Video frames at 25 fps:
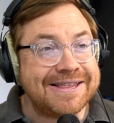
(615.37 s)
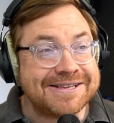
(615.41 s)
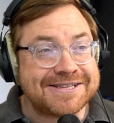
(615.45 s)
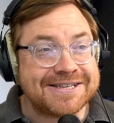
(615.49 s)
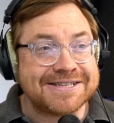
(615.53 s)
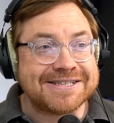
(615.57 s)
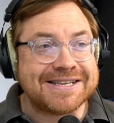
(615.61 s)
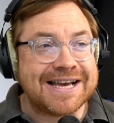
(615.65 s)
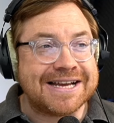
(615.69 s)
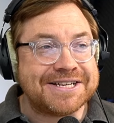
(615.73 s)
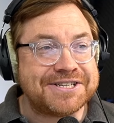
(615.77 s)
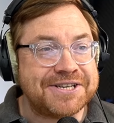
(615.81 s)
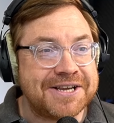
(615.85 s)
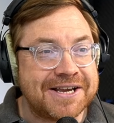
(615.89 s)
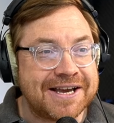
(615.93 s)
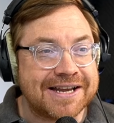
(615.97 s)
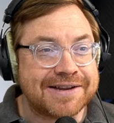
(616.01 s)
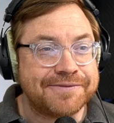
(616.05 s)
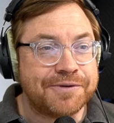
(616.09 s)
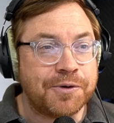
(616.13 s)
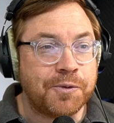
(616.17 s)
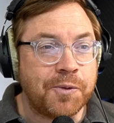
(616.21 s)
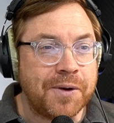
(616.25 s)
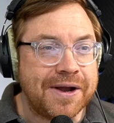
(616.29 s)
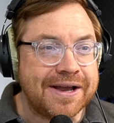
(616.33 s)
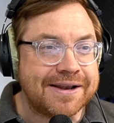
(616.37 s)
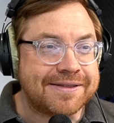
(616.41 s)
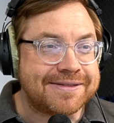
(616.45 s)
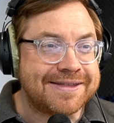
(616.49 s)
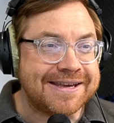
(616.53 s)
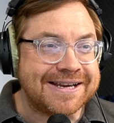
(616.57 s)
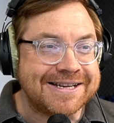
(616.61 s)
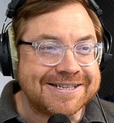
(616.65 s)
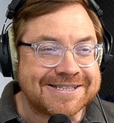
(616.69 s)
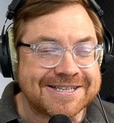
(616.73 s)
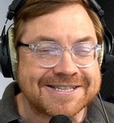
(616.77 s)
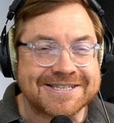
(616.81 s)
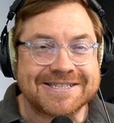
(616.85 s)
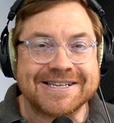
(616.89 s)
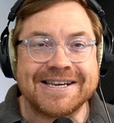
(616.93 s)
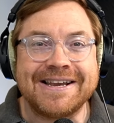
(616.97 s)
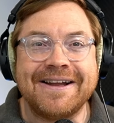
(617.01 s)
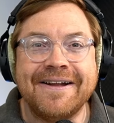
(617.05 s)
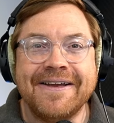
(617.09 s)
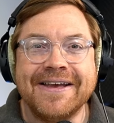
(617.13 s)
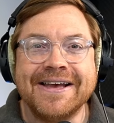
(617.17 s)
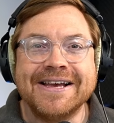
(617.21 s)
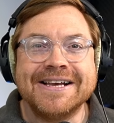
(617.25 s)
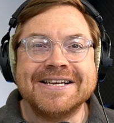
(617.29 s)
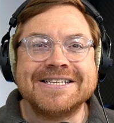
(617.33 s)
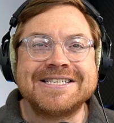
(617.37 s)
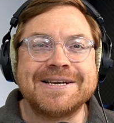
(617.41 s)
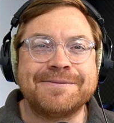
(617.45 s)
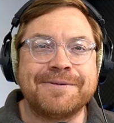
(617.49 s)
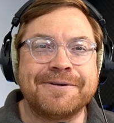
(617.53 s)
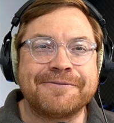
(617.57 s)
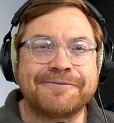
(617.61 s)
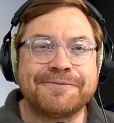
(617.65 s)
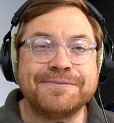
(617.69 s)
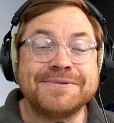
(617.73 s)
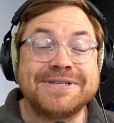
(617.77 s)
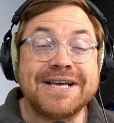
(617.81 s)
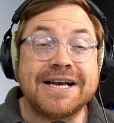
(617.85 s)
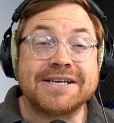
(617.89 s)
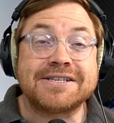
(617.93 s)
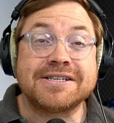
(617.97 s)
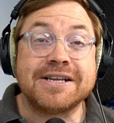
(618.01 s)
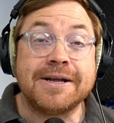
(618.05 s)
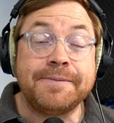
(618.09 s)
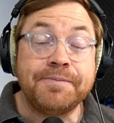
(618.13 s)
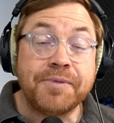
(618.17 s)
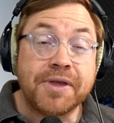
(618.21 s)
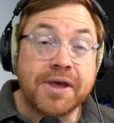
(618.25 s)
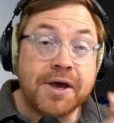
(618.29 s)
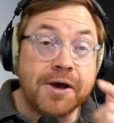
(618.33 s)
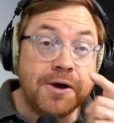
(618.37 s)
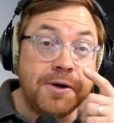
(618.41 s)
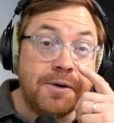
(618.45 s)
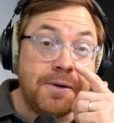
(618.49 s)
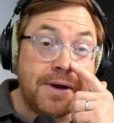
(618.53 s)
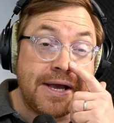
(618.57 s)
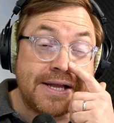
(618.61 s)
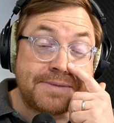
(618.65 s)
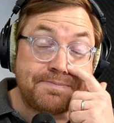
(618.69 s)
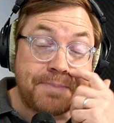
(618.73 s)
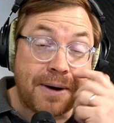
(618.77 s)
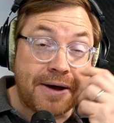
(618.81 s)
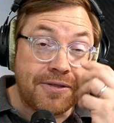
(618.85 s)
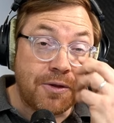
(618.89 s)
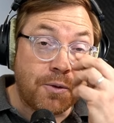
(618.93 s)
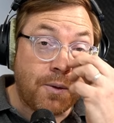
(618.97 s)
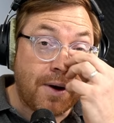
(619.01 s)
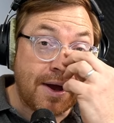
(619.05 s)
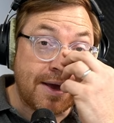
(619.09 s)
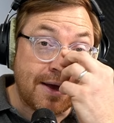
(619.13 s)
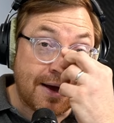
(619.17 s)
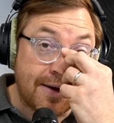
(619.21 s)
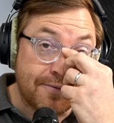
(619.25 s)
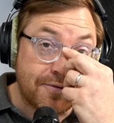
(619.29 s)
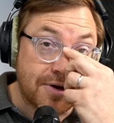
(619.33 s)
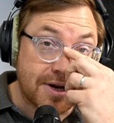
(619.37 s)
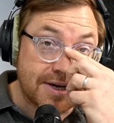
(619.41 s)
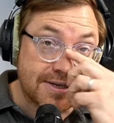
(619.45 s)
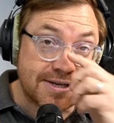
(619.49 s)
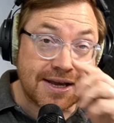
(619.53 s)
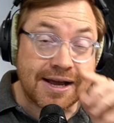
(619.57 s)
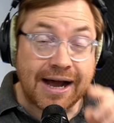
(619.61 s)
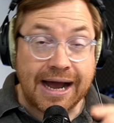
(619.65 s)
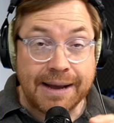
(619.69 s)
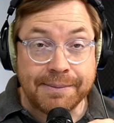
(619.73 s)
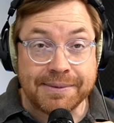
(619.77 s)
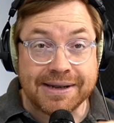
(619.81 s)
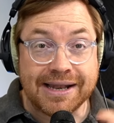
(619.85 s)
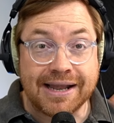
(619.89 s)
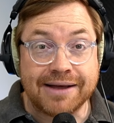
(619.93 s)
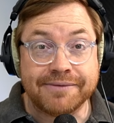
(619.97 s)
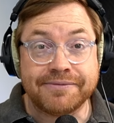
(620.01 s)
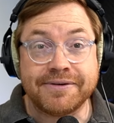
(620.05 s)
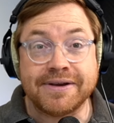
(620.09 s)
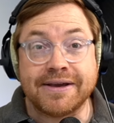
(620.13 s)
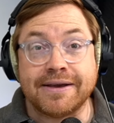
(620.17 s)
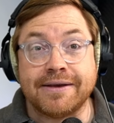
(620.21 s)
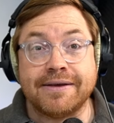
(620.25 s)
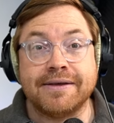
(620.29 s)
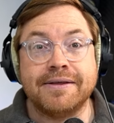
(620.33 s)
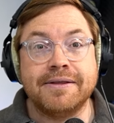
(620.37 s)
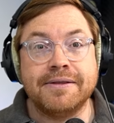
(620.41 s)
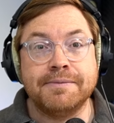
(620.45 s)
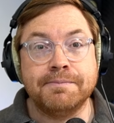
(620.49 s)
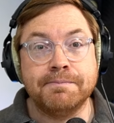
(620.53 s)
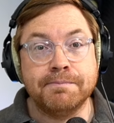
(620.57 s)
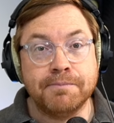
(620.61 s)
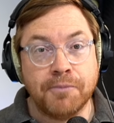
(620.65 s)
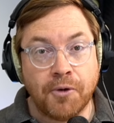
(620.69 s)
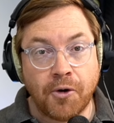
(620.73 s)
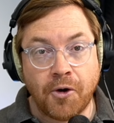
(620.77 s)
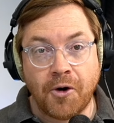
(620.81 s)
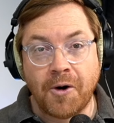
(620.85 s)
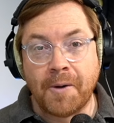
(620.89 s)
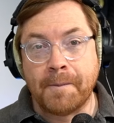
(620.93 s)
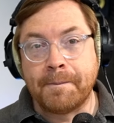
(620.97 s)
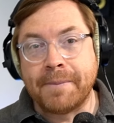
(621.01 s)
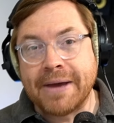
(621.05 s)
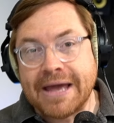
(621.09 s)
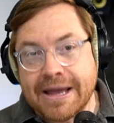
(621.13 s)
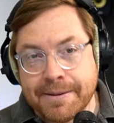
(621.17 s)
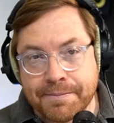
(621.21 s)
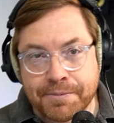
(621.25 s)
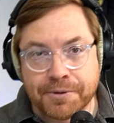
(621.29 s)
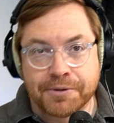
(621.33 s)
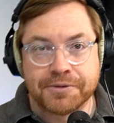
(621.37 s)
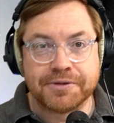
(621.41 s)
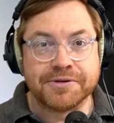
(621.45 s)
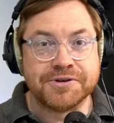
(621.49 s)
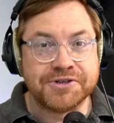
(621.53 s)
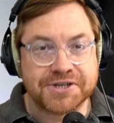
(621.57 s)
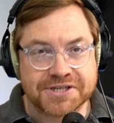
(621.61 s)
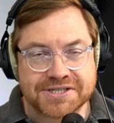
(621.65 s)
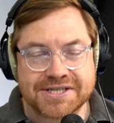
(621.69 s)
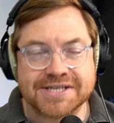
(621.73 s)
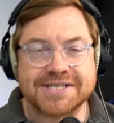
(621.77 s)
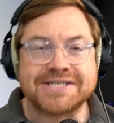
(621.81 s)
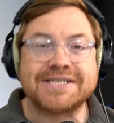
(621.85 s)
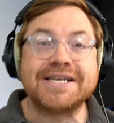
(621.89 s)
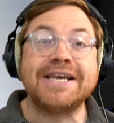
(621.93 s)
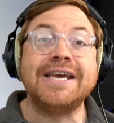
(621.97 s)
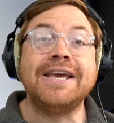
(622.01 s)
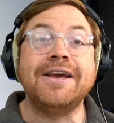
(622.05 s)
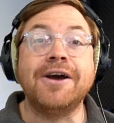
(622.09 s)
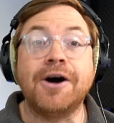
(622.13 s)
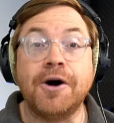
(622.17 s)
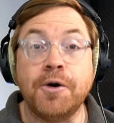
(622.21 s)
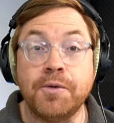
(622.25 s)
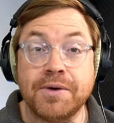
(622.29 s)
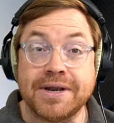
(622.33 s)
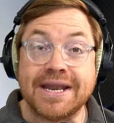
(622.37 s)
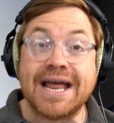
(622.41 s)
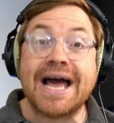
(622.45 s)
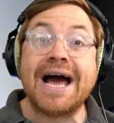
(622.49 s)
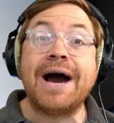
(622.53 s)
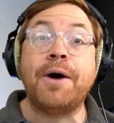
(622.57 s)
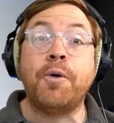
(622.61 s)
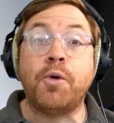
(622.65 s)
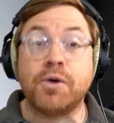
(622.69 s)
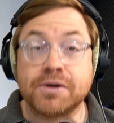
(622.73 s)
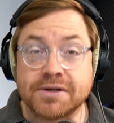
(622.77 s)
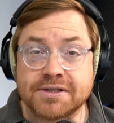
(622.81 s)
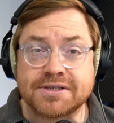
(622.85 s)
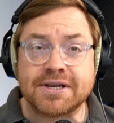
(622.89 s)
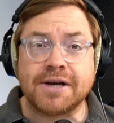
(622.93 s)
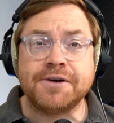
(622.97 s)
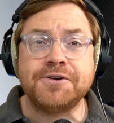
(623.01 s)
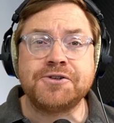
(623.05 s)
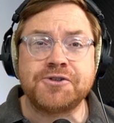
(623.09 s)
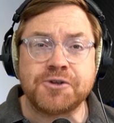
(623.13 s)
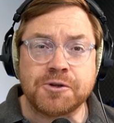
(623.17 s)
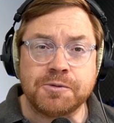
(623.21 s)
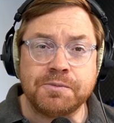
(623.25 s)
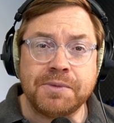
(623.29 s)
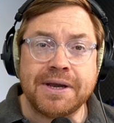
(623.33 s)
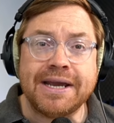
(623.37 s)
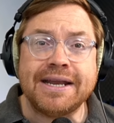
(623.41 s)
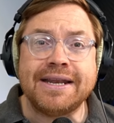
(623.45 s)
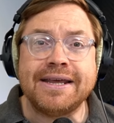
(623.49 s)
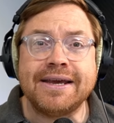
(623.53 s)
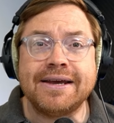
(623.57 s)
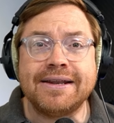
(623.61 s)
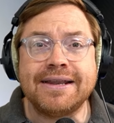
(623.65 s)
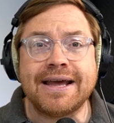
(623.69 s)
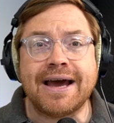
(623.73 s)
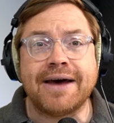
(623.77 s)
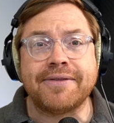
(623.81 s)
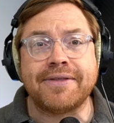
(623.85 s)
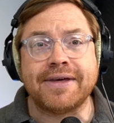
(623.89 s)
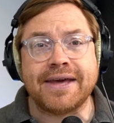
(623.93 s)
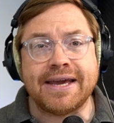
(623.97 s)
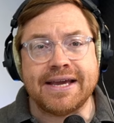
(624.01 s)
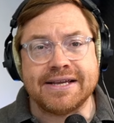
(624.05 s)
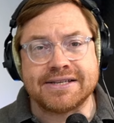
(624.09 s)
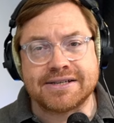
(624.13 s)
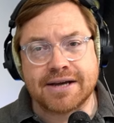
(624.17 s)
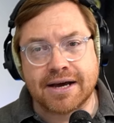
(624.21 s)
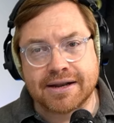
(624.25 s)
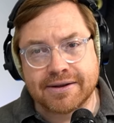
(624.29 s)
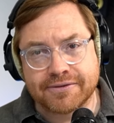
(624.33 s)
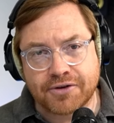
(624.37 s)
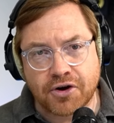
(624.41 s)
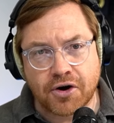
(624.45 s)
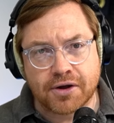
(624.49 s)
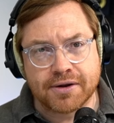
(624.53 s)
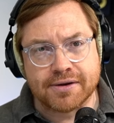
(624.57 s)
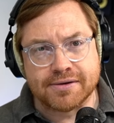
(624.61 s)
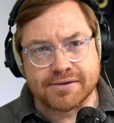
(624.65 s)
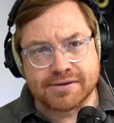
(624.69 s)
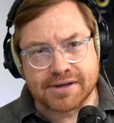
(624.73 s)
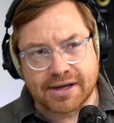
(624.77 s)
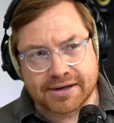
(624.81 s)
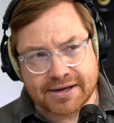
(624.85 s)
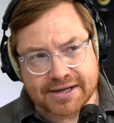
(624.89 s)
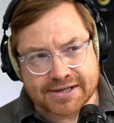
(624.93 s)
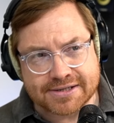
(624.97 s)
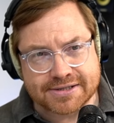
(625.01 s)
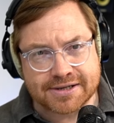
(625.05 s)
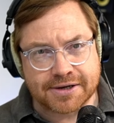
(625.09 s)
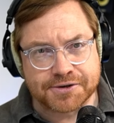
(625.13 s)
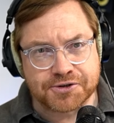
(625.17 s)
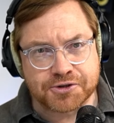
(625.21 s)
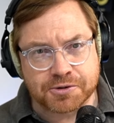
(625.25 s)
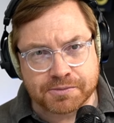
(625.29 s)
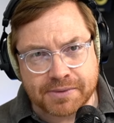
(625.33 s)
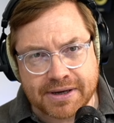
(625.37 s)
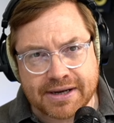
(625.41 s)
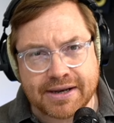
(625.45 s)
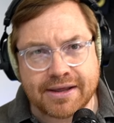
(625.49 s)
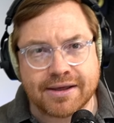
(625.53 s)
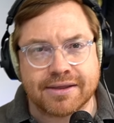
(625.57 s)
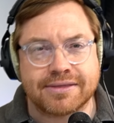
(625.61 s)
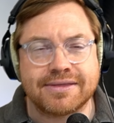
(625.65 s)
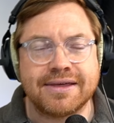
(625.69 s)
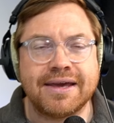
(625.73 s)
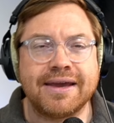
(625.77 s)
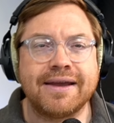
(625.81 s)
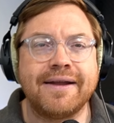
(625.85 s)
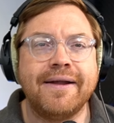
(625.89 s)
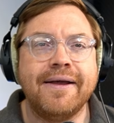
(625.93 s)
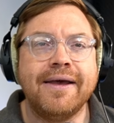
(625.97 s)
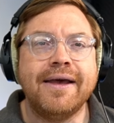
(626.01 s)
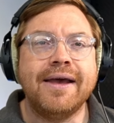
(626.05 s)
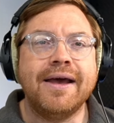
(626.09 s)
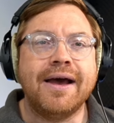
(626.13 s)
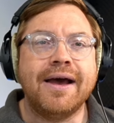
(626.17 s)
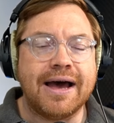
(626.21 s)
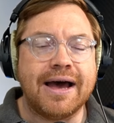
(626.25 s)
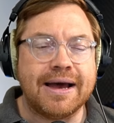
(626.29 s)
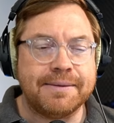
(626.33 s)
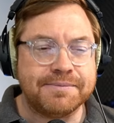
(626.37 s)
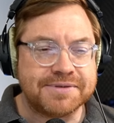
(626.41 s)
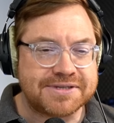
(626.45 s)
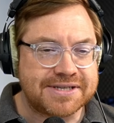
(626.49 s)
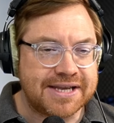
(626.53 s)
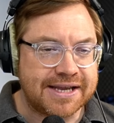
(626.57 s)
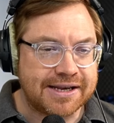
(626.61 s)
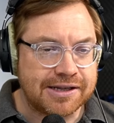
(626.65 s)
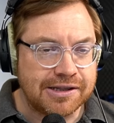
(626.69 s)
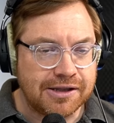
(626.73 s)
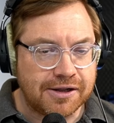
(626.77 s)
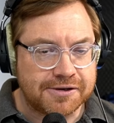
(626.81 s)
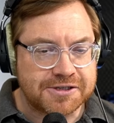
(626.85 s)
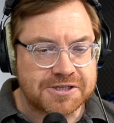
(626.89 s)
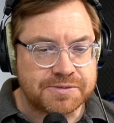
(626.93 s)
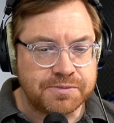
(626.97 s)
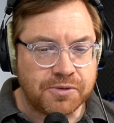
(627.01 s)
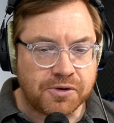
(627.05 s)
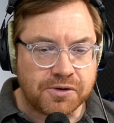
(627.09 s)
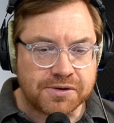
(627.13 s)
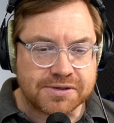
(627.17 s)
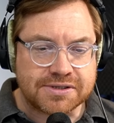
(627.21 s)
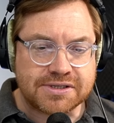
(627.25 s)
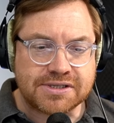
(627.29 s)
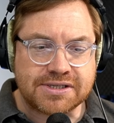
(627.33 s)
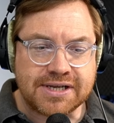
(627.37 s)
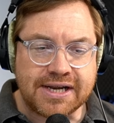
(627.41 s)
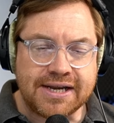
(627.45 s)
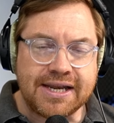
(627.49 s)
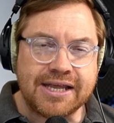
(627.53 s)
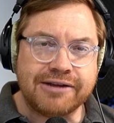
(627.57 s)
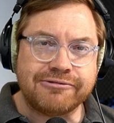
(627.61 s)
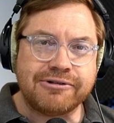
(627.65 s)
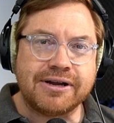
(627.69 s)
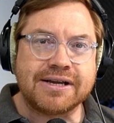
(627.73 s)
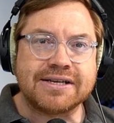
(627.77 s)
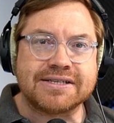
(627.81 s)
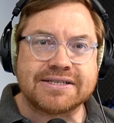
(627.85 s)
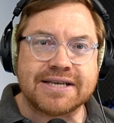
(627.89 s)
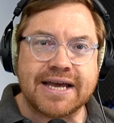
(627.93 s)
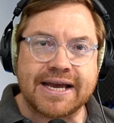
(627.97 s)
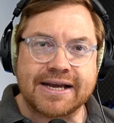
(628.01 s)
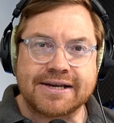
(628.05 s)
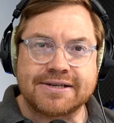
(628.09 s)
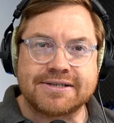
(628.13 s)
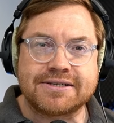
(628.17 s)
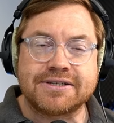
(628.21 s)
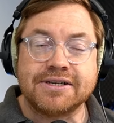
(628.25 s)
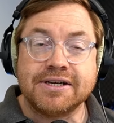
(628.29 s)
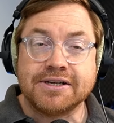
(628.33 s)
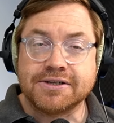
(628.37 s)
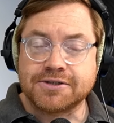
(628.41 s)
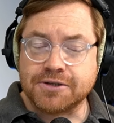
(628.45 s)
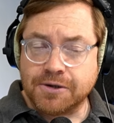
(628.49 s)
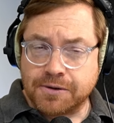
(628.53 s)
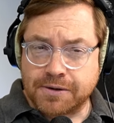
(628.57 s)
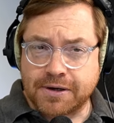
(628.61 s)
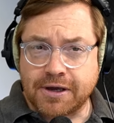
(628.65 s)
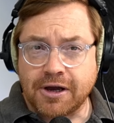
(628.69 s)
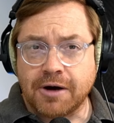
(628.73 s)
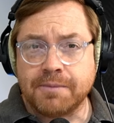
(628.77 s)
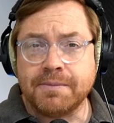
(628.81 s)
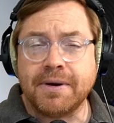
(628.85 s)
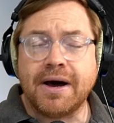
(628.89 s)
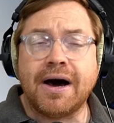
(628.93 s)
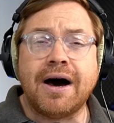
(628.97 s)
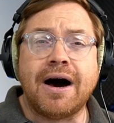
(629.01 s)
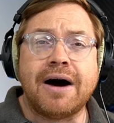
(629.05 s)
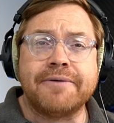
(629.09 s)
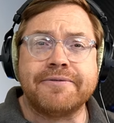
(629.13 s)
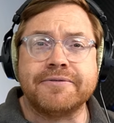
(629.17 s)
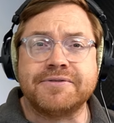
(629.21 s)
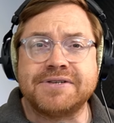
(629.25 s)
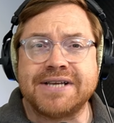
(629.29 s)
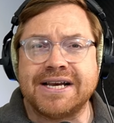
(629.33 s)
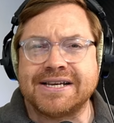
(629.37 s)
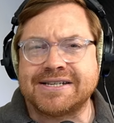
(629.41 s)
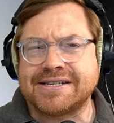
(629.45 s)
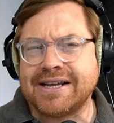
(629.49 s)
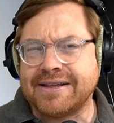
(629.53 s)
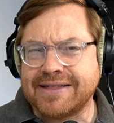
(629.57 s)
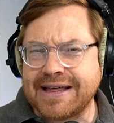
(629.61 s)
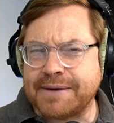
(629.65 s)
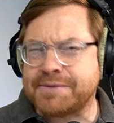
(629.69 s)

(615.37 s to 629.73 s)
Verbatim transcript: This is actually kind of a weird thing to see someone from Tesla, who, by the way, I've got to say, I'm loving more people than just the CEO now on social media, now that he's kind of gone and done his social media thing, seeing lots more senior execs talking on behalf of Tesla.